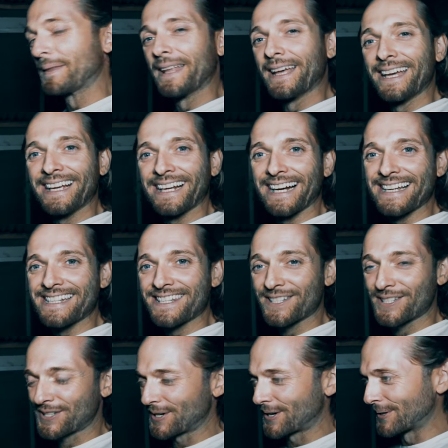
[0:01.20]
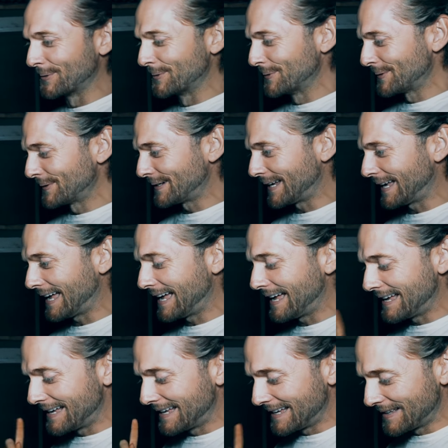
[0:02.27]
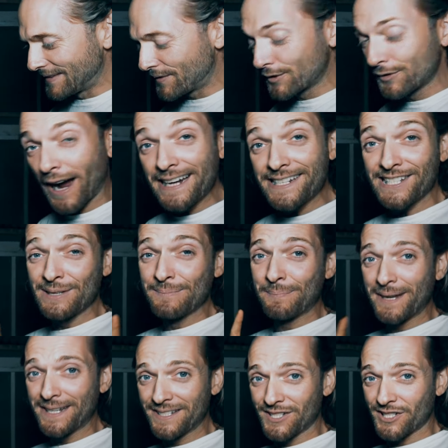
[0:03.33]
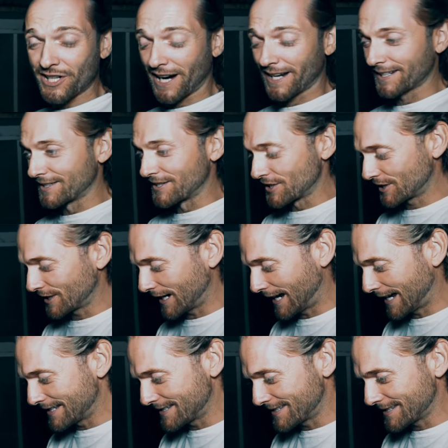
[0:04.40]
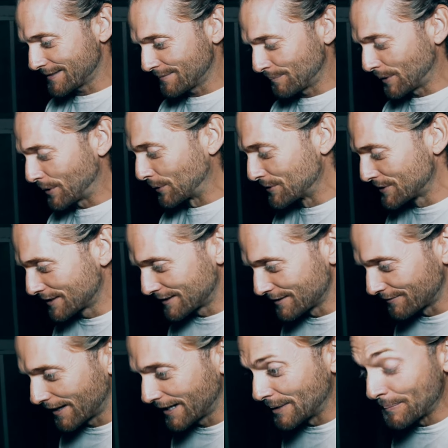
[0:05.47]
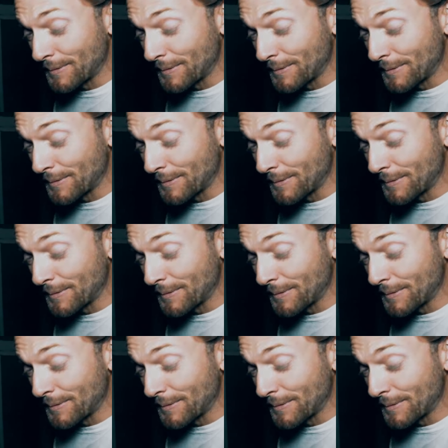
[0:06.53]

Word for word: hey guys, so the rice and beans challenge has begun to develop.